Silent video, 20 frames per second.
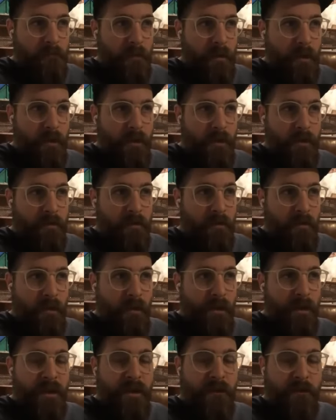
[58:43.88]

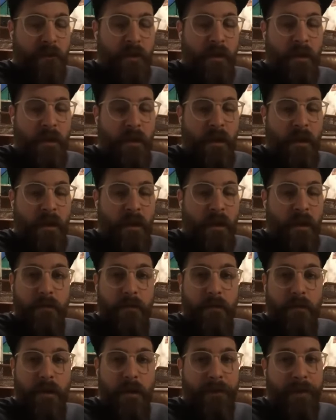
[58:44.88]
on a different level,
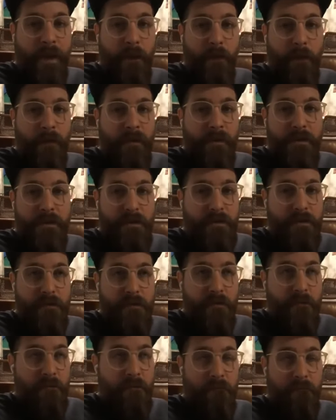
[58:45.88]
and that was
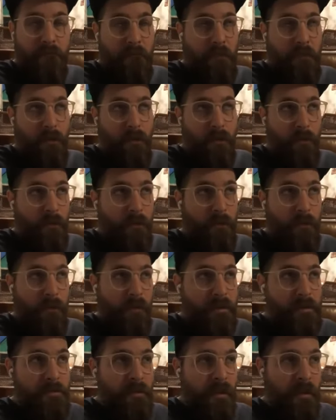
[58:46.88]
a whole new
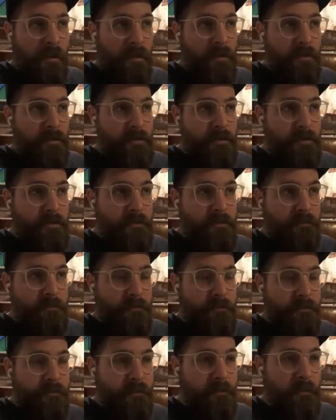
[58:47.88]
experience.
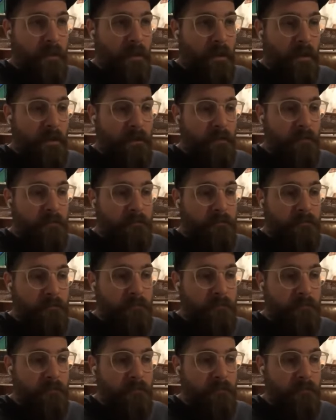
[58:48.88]
Um,